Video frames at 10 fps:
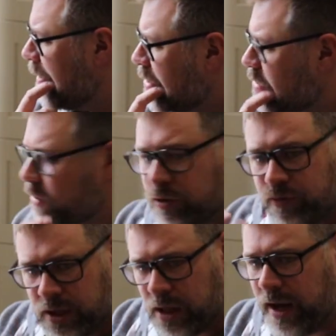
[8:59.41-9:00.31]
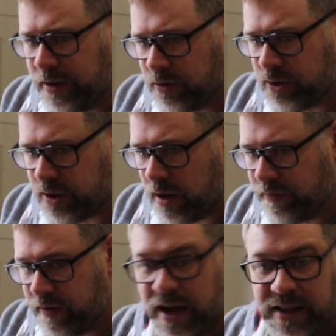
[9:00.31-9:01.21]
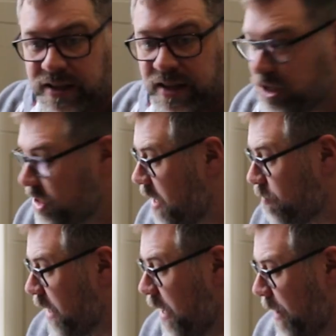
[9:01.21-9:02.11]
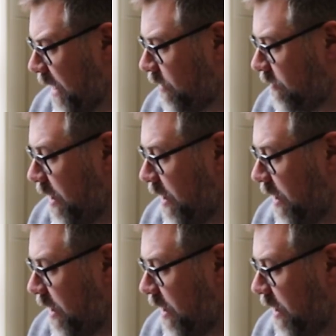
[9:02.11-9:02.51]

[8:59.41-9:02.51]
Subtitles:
So I could recline on the sofa and initiate playback of